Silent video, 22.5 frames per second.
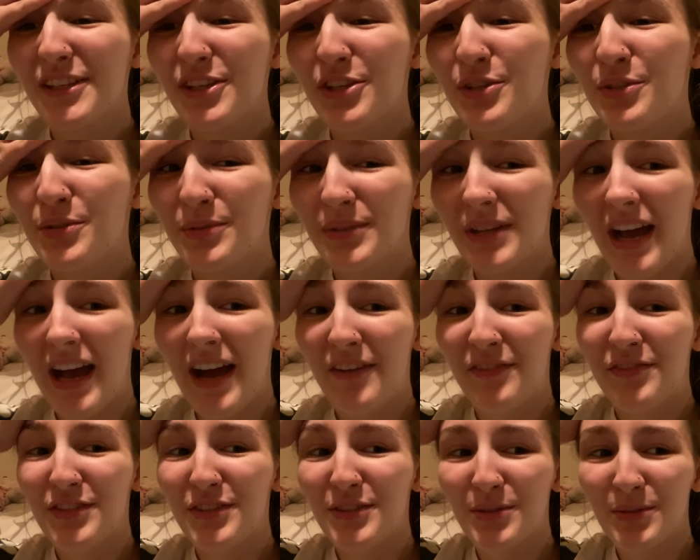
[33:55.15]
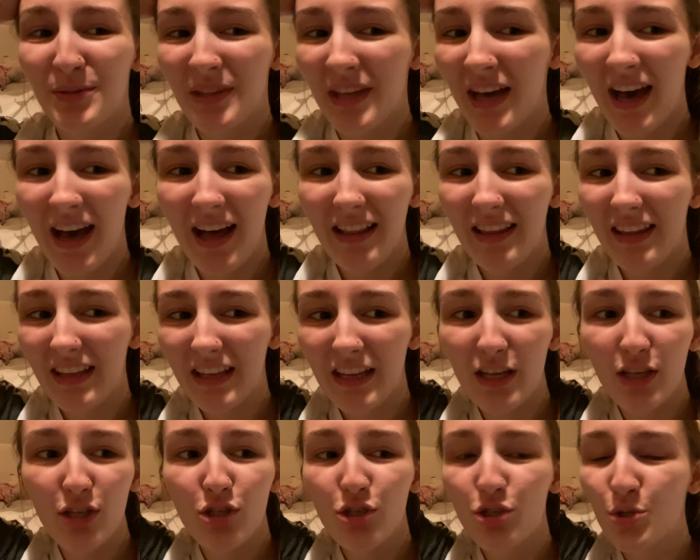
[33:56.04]
you don't have to do that. Like,
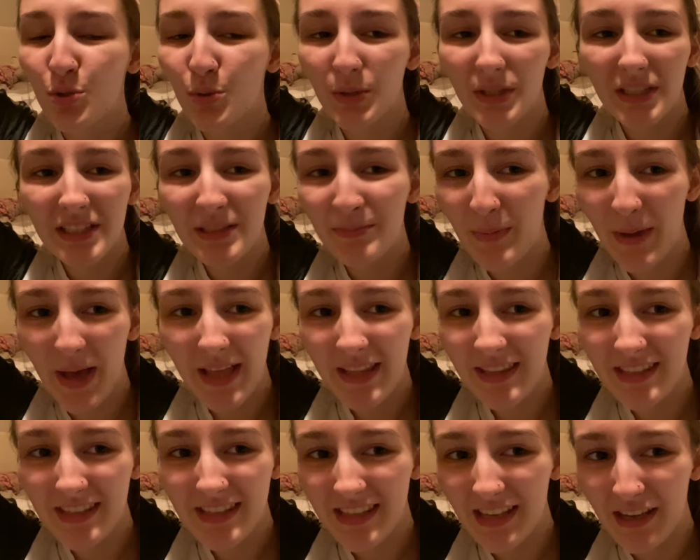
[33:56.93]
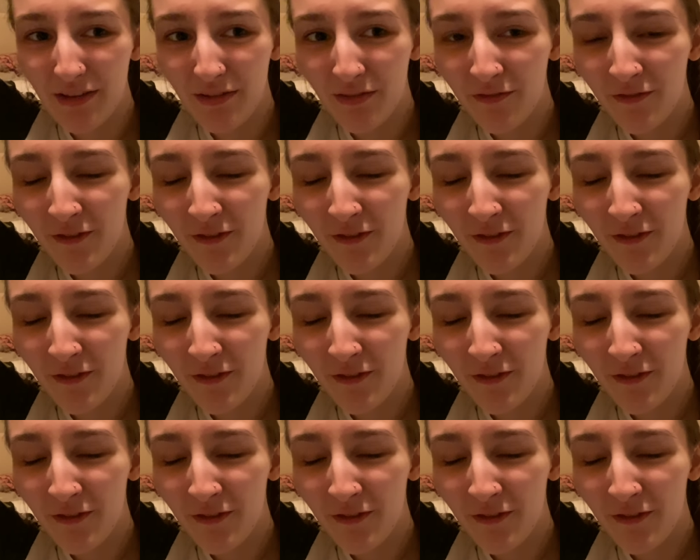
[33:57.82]
it's so expensive.